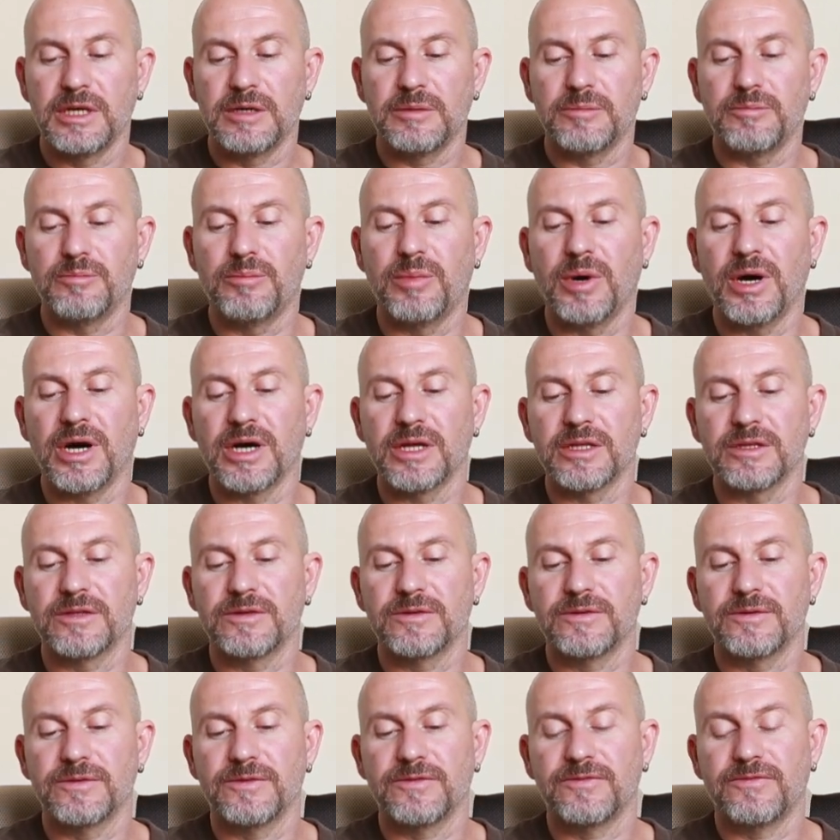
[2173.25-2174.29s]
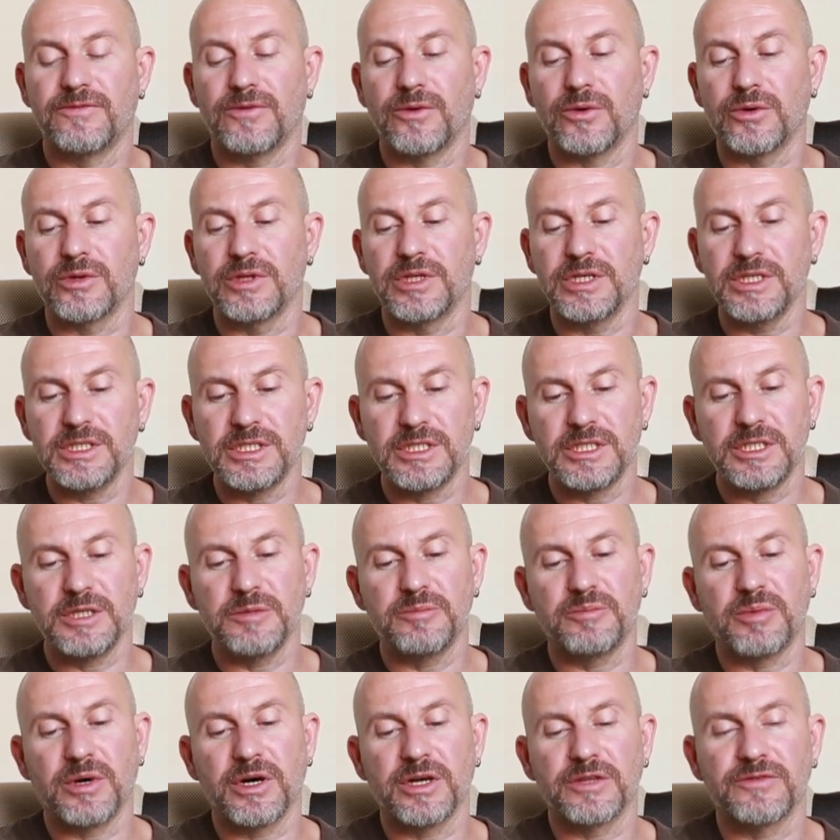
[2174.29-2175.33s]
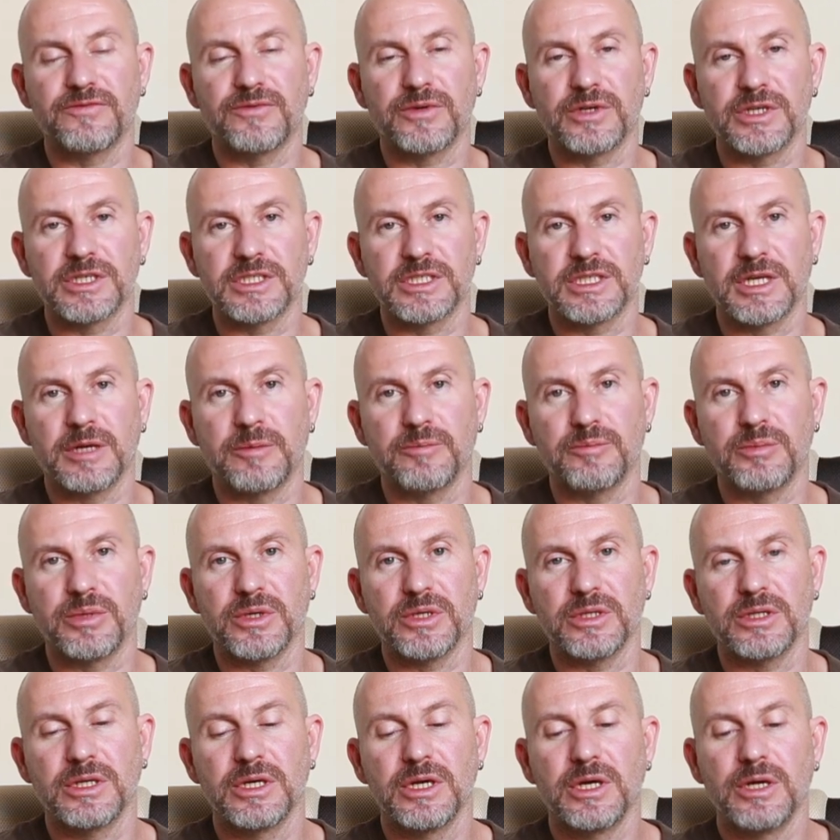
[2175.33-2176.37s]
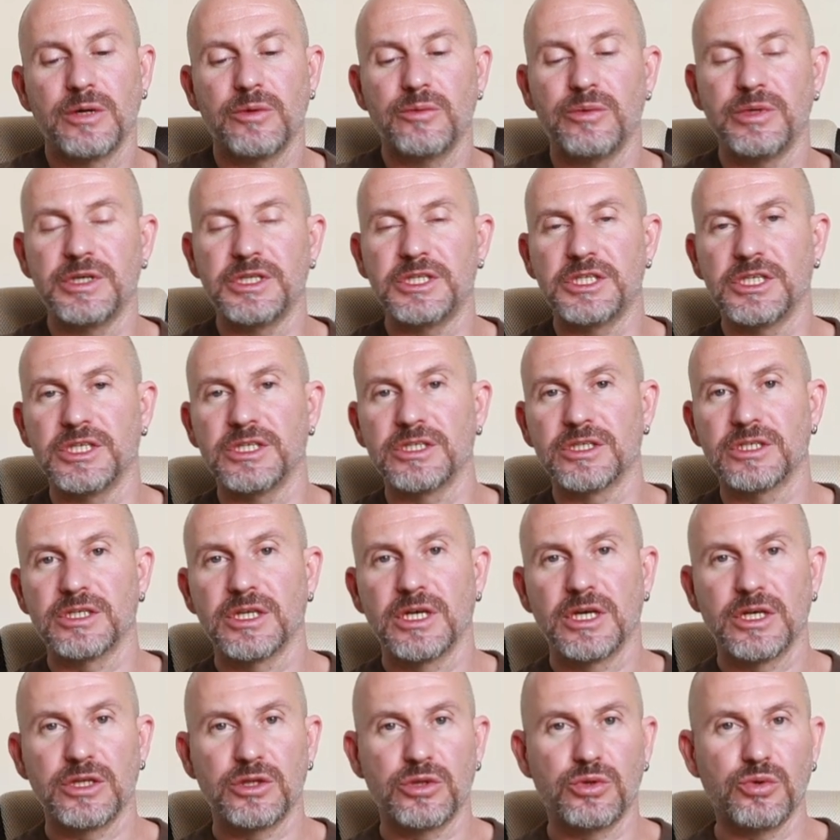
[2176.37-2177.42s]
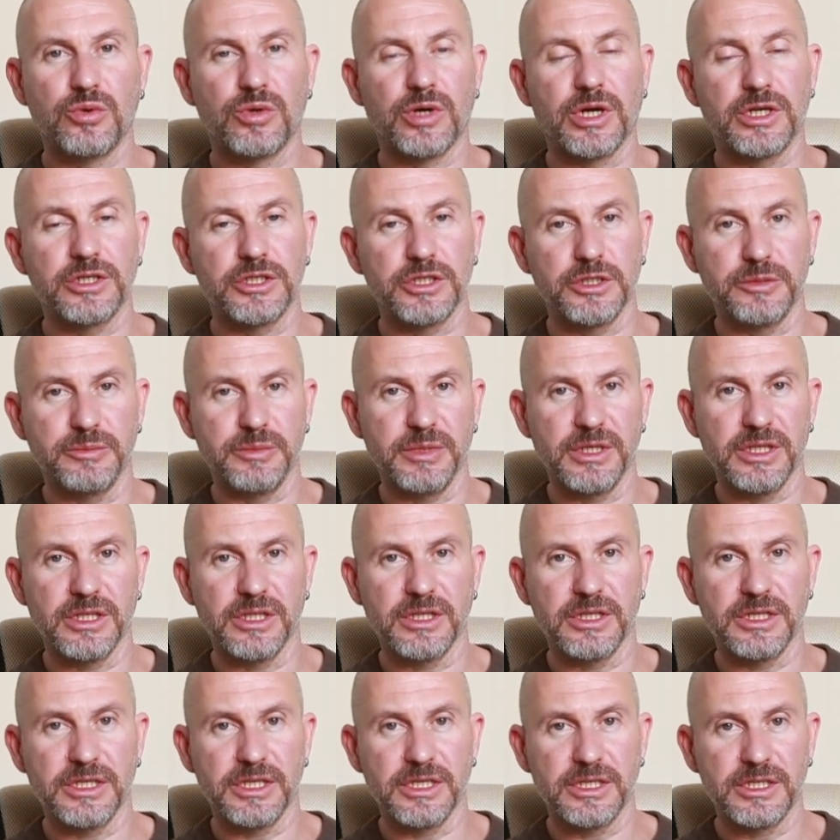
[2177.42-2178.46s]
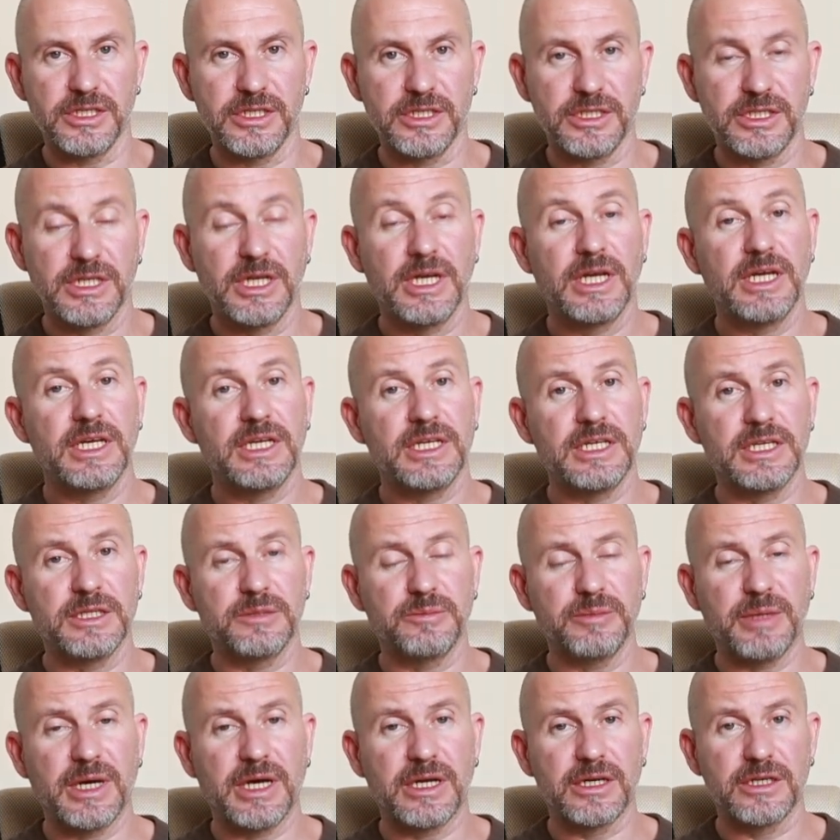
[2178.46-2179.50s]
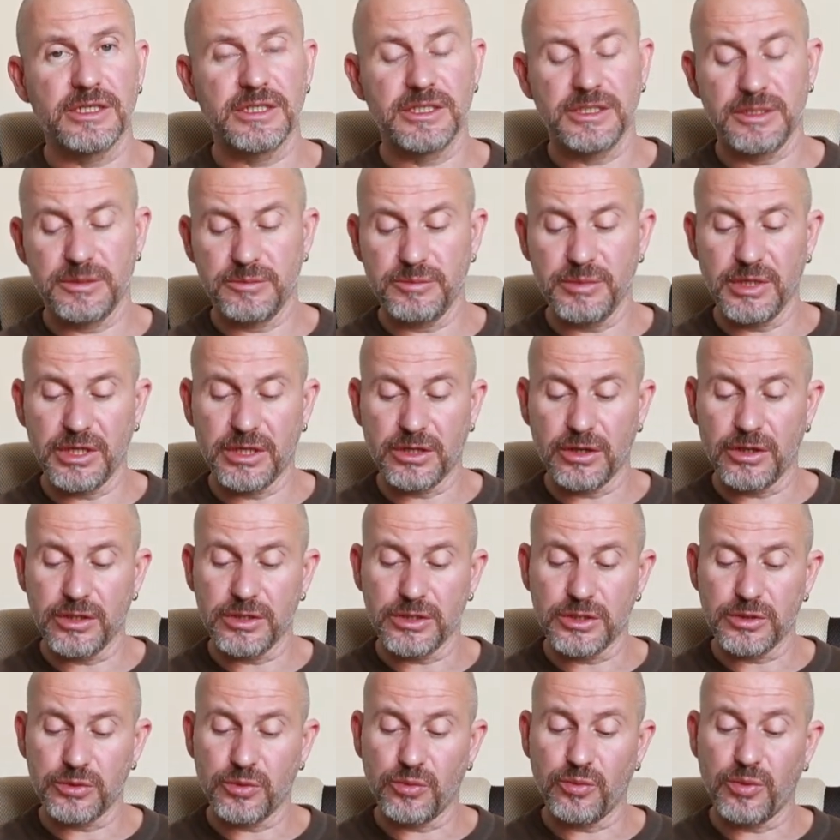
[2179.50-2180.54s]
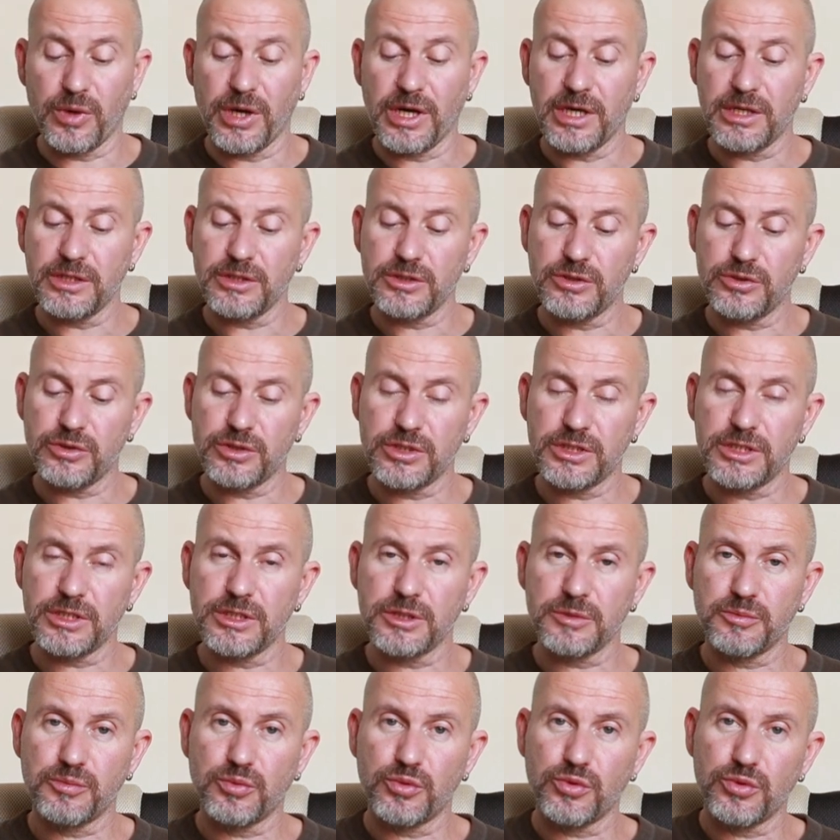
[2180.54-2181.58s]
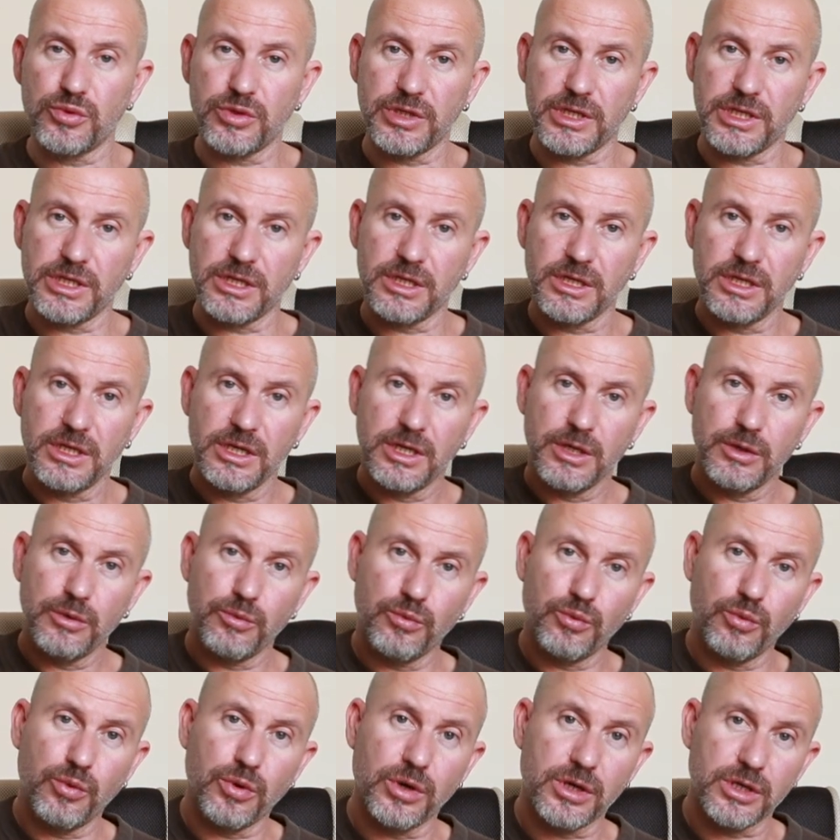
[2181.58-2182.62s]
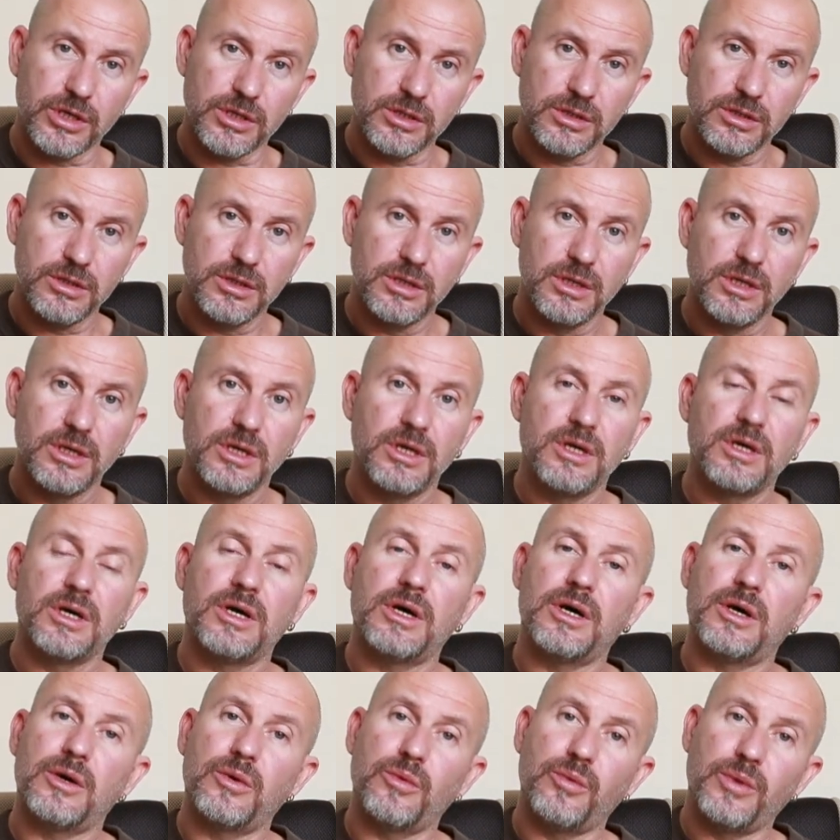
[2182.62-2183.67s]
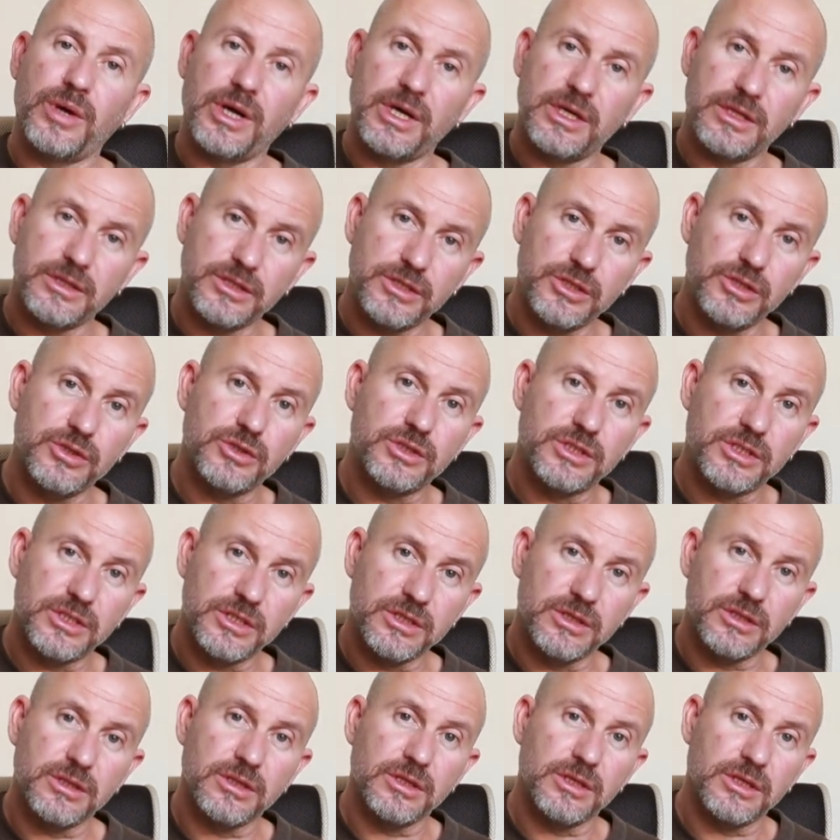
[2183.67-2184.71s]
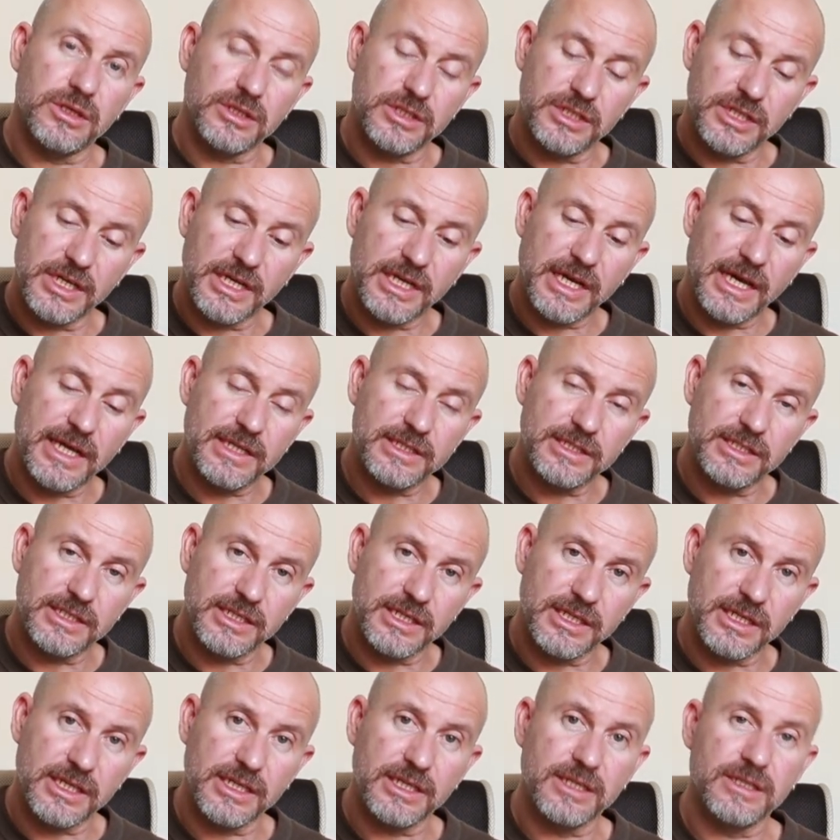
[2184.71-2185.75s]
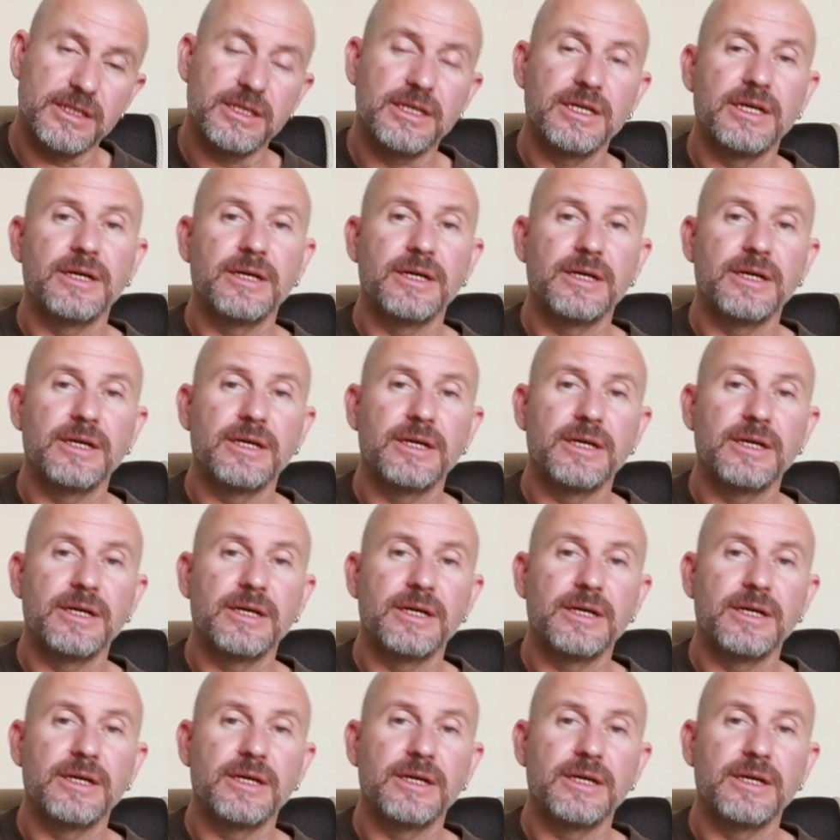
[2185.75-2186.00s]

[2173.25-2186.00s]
But for this teapot, for example, which is 200 milliliters, it matters because while you're still pouring water, while you're still decanting it,